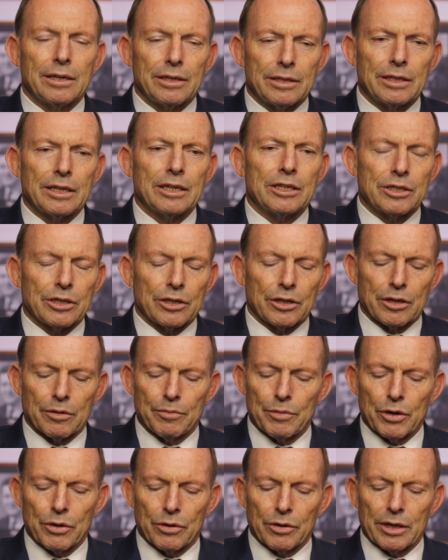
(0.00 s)
decent
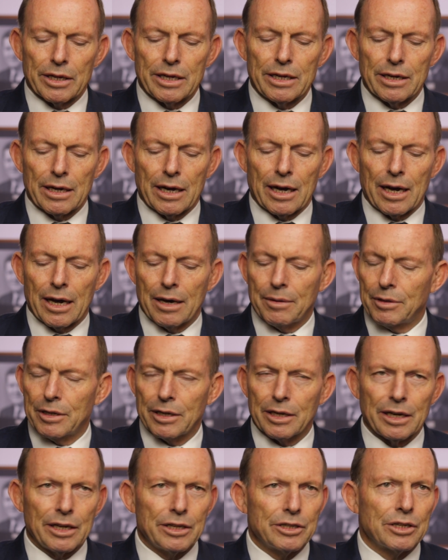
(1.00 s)
community are the
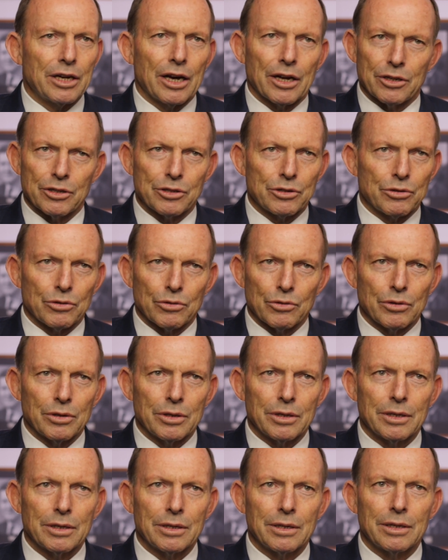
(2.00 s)
kids go to
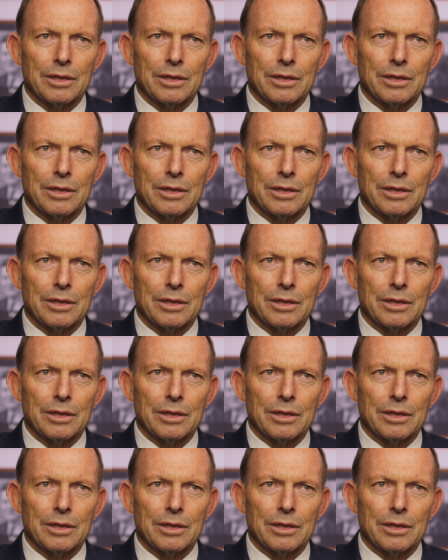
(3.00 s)
school,